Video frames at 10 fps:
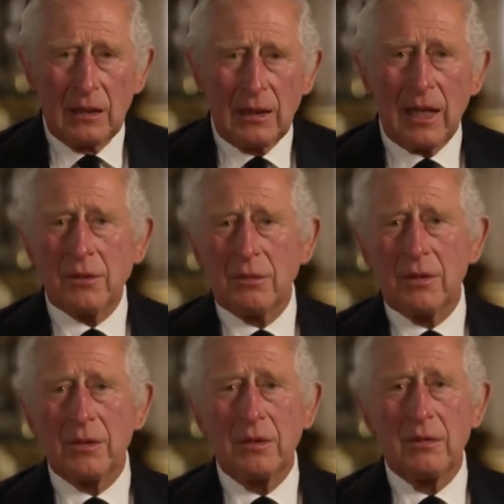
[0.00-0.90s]
That
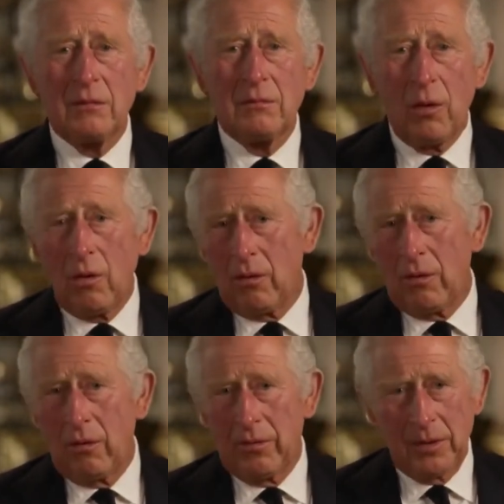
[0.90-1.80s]
was
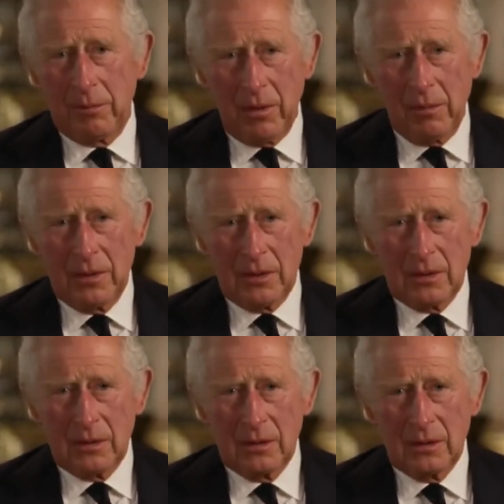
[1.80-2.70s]
more than a
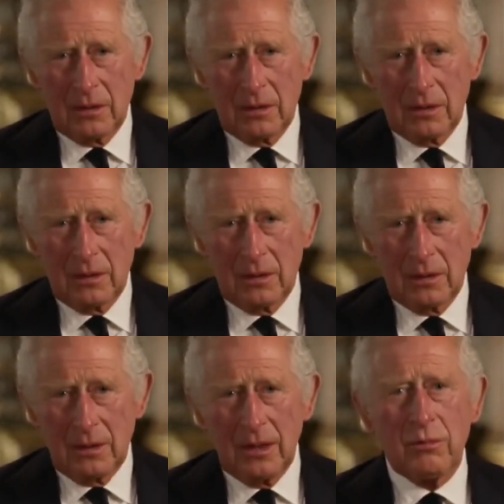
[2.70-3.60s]
promise.
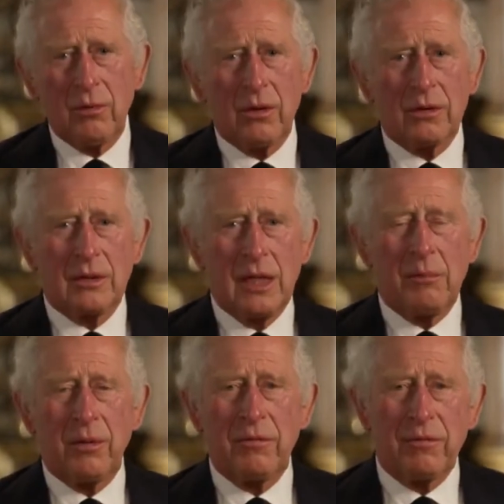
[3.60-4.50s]
It was
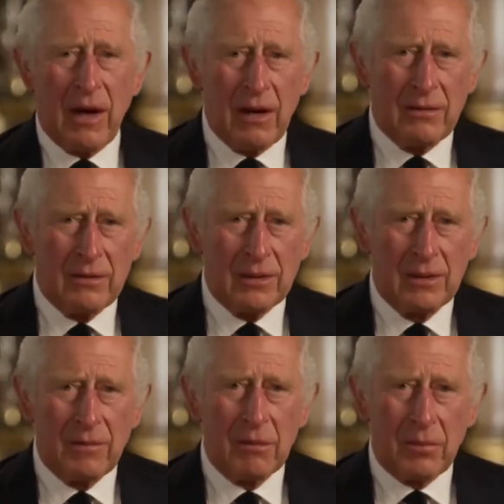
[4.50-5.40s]
a profound
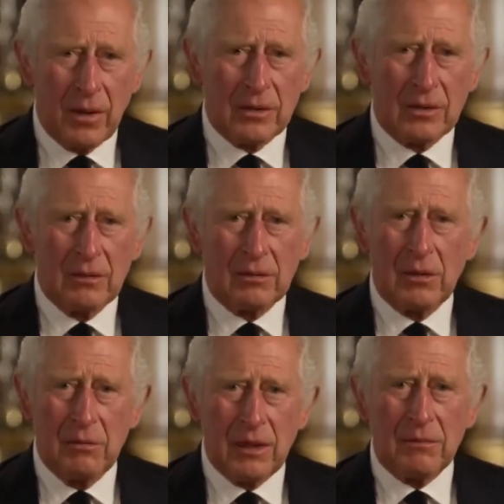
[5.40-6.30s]
personal
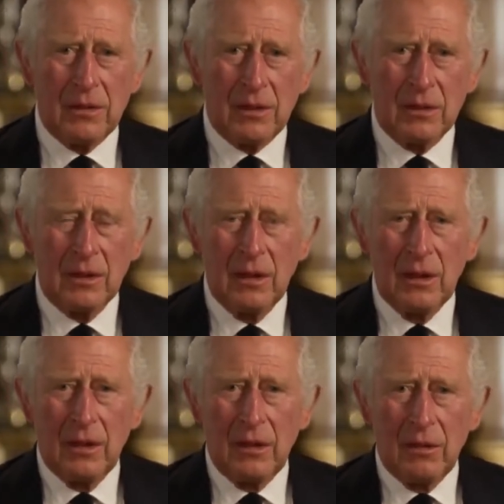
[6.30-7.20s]
commitment
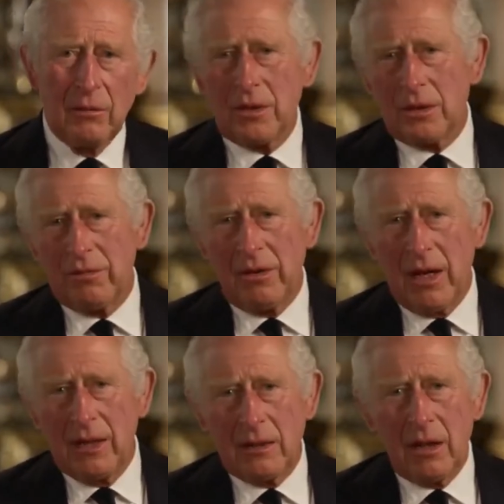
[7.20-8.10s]
which
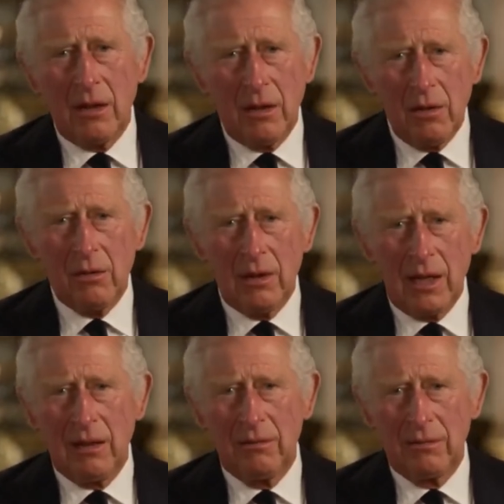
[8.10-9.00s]
defined her whole
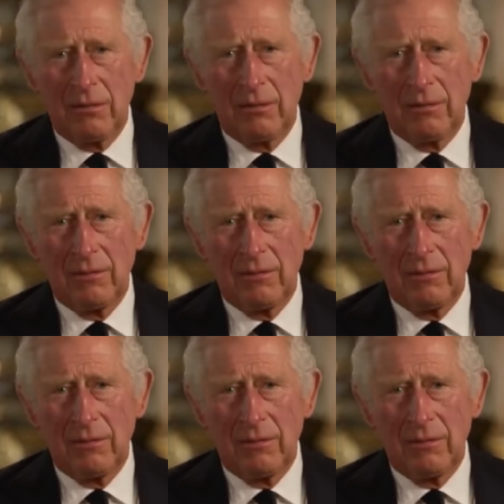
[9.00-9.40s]
life.